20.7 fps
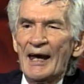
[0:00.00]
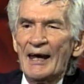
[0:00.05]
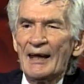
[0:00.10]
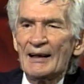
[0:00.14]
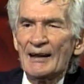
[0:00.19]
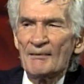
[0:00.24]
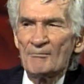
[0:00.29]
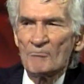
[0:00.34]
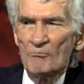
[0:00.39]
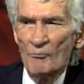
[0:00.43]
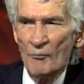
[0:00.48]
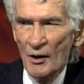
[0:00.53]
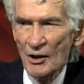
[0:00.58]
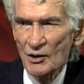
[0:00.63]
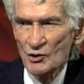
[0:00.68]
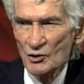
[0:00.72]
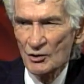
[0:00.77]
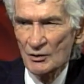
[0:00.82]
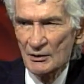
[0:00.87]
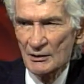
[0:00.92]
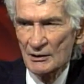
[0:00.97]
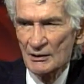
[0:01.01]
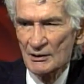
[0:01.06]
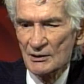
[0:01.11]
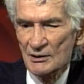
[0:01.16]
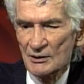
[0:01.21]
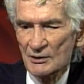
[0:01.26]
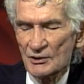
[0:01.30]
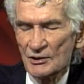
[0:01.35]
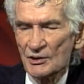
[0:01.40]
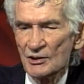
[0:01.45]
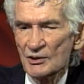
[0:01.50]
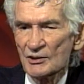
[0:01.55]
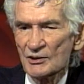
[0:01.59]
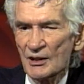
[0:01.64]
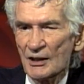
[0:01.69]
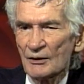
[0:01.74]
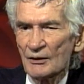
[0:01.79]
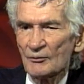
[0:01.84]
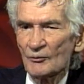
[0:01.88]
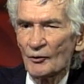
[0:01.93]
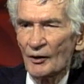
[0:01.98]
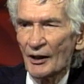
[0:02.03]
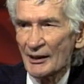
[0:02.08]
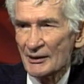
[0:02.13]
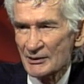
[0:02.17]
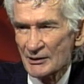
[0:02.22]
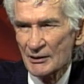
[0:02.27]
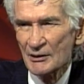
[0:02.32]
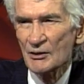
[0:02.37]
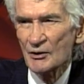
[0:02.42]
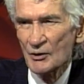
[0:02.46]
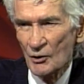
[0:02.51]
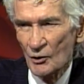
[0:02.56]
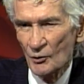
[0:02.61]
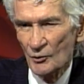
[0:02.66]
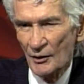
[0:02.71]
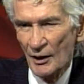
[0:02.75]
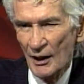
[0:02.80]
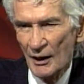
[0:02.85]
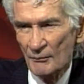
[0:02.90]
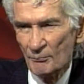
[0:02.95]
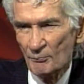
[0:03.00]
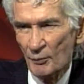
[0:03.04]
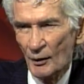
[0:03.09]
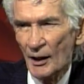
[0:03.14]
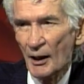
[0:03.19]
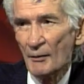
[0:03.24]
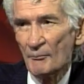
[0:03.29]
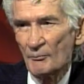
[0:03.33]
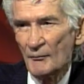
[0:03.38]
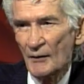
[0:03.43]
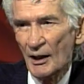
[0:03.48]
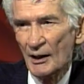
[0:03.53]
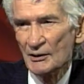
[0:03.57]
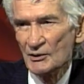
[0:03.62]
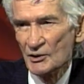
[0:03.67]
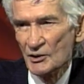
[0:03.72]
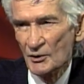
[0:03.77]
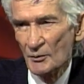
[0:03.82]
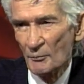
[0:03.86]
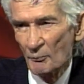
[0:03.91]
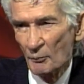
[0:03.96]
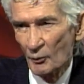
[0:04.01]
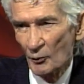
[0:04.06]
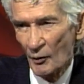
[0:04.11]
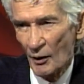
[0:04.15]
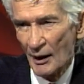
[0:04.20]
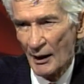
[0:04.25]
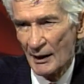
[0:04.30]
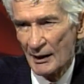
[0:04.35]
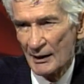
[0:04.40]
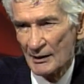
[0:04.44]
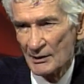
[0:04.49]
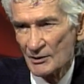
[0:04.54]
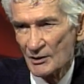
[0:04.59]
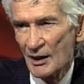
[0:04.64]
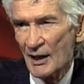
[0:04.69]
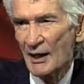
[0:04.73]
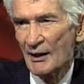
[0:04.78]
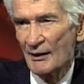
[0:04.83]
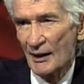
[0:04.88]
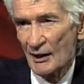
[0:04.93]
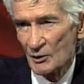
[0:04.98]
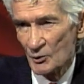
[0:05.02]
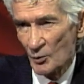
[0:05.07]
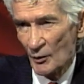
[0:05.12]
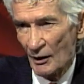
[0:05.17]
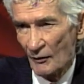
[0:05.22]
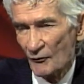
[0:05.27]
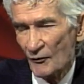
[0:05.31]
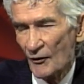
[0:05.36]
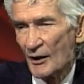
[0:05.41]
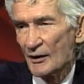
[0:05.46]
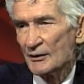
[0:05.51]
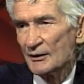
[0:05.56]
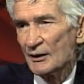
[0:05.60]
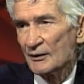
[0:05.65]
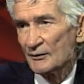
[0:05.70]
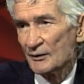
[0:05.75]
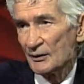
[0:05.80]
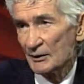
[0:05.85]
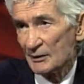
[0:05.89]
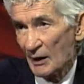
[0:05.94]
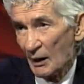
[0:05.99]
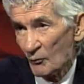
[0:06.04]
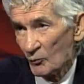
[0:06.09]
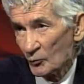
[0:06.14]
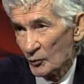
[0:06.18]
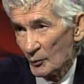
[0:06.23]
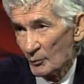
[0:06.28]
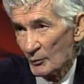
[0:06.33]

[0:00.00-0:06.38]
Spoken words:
and I mentioned this, and she said, well, I didn't know that, but I'm not surprised. That's when I found out that